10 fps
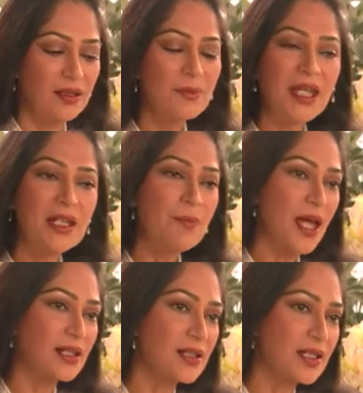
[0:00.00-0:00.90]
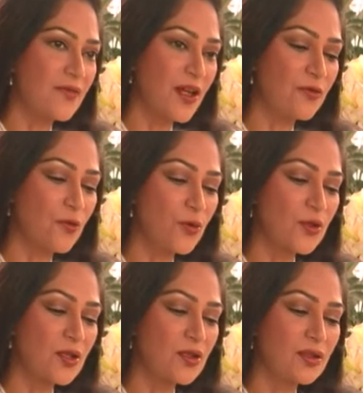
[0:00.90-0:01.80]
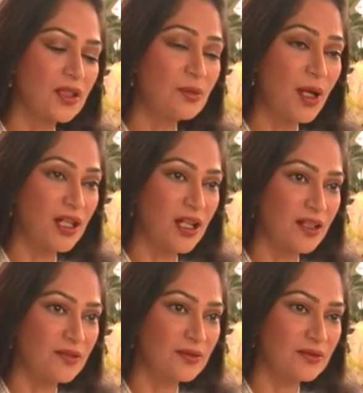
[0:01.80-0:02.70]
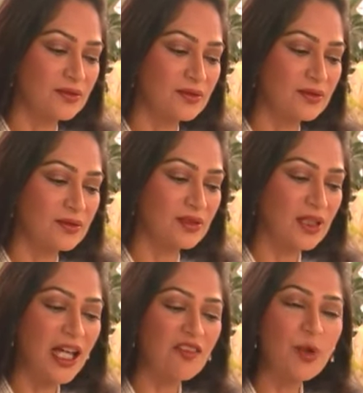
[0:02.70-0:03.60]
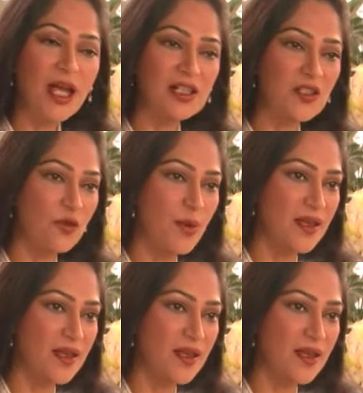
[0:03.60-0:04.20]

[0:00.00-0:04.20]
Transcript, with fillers: Many battles have I fought in my life. I have battled for my